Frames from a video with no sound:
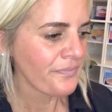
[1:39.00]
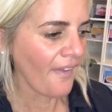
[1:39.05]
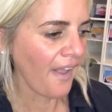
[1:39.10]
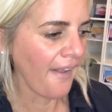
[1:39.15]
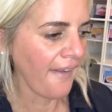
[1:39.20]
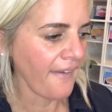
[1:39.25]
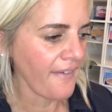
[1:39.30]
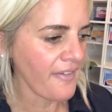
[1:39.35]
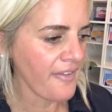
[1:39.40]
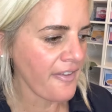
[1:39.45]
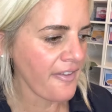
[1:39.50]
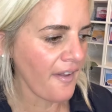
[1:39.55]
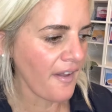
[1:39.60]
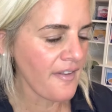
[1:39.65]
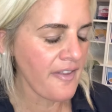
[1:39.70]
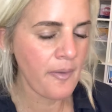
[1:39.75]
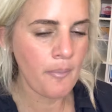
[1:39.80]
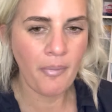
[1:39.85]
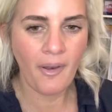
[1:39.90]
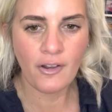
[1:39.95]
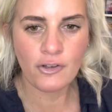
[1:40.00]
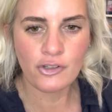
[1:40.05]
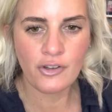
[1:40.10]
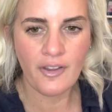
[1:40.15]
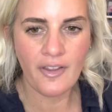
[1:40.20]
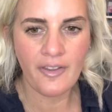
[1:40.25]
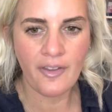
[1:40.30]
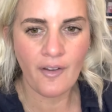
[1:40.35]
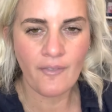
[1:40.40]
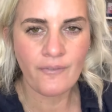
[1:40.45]
It's
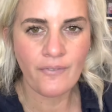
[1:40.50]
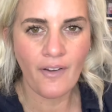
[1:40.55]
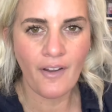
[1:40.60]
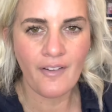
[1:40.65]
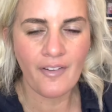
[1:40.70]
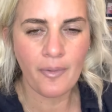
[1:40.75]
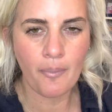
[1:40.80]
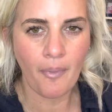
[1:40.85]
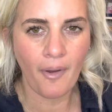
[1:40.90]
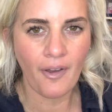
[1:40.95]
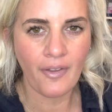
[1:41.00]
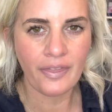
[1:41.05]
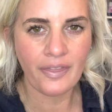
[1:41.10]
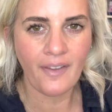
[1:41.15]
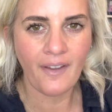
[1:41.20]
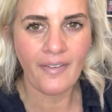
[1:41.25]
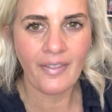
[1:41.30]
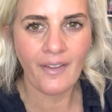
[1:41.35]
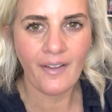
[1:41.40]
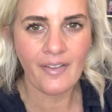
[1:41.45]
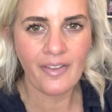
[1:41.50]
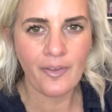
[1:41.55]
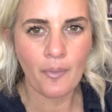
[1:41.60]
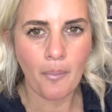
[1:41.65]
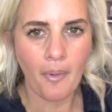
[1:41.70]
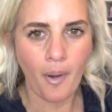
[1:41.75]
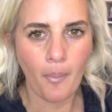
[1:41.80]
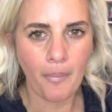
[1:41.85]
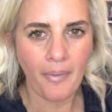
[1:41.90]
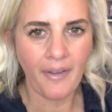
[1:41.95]
Splash's first birthday. That's the
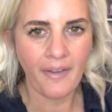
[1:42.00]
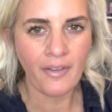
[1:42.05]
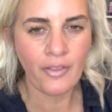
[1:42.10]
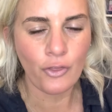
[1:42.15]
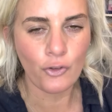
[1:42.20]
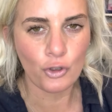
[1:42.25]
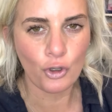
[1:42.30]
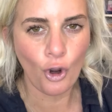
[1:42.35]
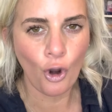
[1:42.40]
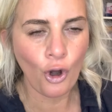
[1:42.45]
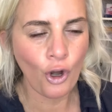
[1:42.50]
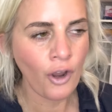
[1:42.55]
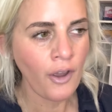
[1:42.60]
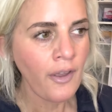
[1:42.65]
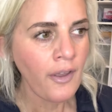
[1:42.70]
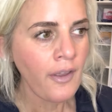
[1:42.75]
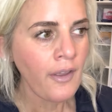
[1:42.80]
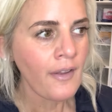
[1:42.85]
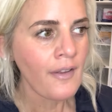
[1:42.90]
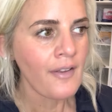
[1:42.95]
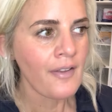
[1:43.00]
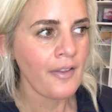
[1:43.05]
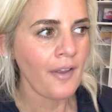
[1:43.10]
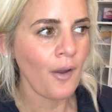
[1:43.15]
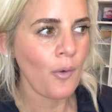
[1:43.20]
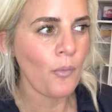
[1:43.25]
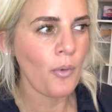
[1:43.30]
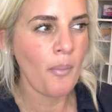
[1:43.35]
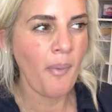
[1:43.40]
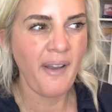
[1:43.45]
puppy, the dog.
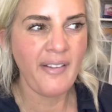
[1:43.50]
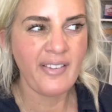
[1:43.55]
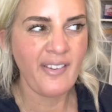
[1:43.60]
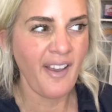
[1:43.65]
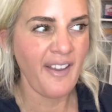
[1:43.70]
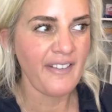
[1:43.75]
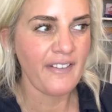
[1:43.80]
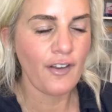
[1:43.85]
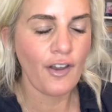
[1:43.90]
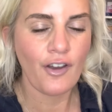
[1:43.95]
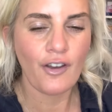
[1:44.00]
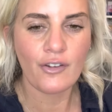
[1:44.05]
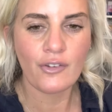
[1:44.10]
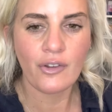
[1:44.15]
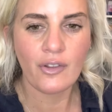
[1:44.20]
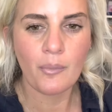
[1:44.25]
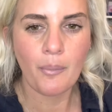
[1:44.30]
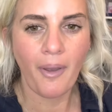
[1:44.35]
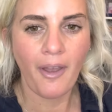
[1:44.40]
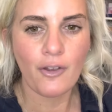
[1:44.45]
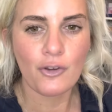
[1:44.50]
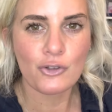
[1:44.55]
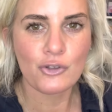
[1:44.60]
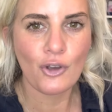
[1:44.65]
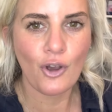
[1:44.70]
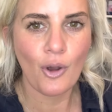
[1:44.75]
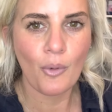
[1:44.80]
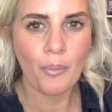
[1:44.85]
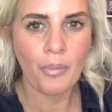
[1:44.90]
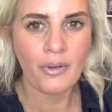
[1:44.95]
So we might take her to the pet
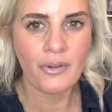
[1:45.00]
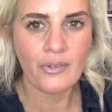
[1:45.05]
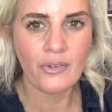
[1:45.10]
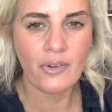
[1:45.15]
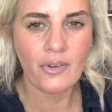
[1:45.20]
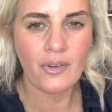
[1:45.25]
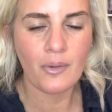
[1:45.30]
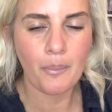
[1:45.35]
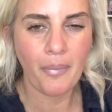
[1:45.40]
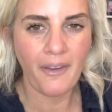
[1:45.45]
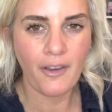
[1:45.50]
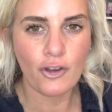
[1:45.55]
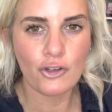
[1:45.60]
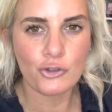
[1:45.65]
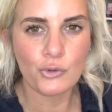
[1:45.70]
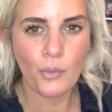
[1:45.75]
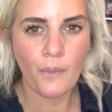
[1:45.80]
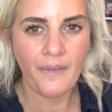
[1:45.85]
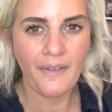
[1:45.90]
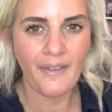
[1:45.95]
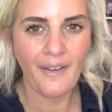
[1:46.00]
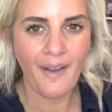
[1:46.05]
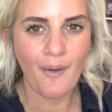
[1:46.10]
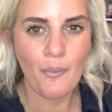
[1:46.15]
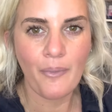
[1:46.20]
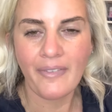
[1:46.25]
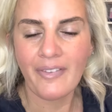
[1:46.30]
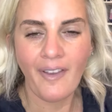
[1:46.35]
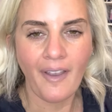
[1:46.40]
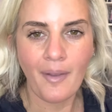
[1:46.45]
shop to pick a treat. And
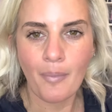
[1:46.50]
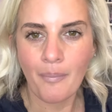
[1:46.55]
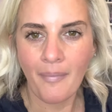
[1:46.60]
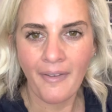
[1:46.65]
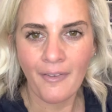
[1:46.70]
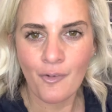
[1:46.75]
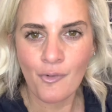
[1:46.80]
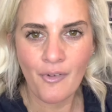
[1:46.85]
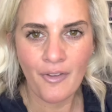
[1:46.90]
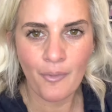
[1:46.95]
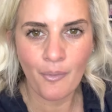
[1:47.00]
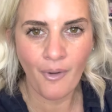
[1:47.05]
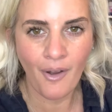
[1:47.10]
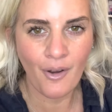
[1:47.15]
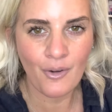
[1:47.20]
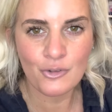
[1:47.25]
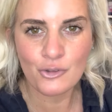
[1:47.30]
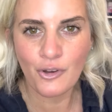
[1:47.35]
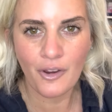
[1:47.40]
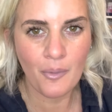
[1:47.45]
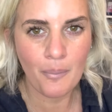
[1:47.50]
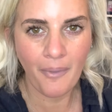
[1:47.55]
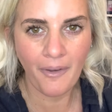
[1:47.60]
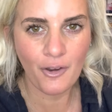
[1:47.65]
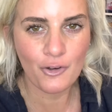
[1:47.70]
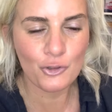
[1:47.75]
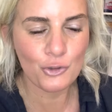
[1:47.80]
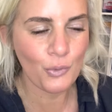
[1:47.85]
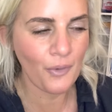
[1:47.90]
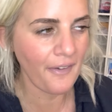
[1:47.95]
we take Mina as well. She could pick
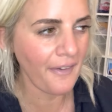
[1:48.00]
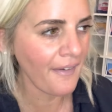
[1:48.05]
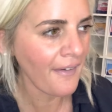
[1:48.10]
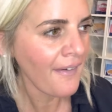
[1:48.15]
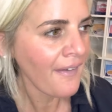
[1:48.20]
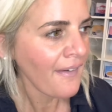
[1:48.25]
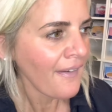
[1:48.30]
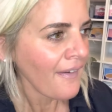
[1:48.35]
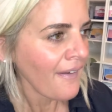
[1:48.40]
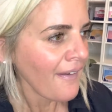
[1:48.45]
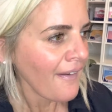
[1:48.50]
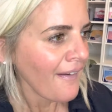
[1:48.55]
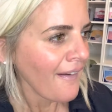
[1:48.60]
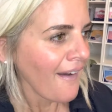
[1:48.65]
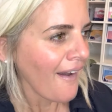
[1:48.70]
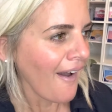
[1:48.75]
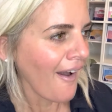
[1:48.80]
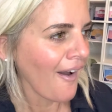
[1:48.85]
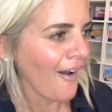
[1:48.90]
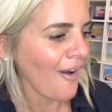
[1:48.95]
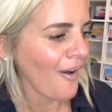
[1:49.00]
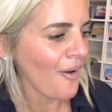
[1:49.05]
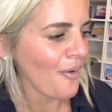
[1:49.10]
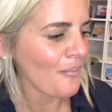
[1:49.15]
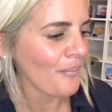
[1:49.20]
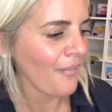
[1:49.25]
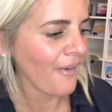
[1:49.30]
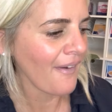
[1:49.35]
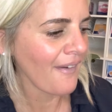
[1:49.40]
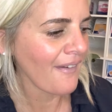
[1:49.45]
a treat.
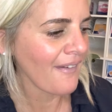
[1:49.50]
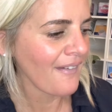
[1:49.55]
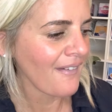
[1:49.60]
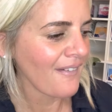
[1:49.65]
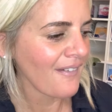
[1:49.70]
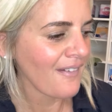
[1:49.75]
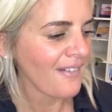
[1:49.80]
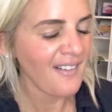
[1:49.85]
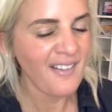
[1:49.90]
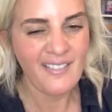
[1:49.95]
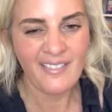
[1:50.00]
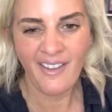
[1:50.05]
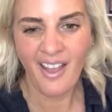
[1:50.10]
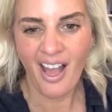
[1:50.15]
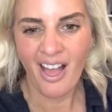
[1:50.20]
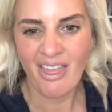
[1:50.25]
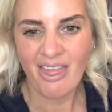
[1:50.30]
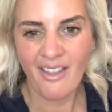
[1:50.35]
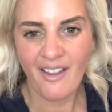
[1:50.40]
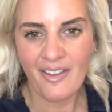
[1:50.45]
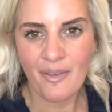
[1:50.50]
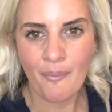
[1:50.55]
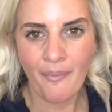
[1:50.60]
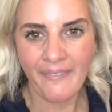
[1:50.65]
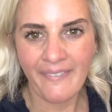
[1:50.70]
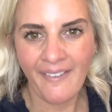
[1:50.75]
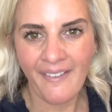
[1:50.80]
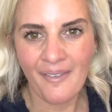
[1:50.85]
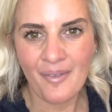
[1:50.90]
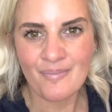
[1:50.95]
And yeah, that's my
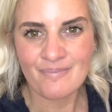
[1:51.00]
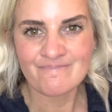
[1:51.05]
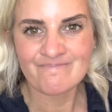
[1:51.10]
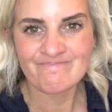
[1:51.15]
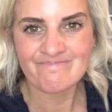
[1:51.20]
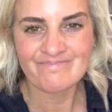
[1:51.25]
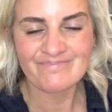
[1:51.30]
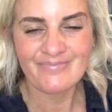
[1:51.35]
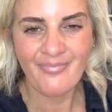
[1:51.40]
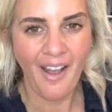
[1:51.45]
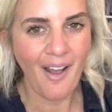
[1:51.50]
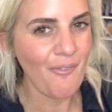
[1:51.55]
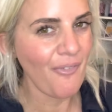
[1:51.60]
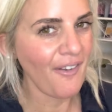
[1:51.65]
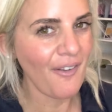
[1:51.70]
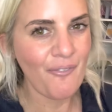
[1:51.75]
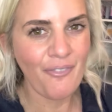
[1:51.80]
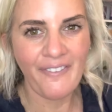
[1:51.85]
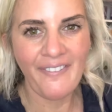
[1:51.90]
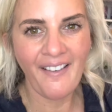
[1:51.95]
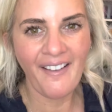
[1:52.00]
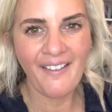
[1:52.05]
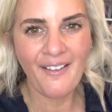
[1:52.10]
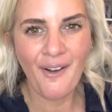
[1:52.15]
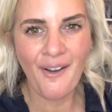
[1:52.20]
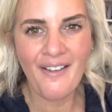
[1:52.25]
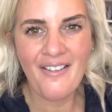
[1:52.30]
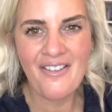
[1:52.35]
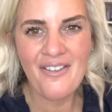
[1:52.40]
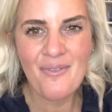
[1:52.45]
day. Have a lovely day,
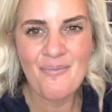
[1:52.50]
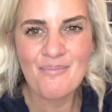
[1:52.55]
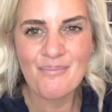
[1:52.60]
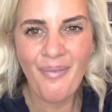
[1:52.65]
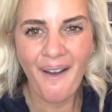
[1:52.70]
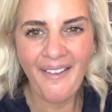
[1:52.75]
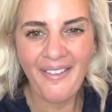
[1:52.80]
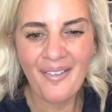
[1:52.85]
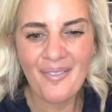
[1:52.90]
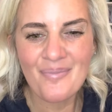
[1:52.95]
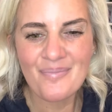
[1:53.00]
guys. Bye.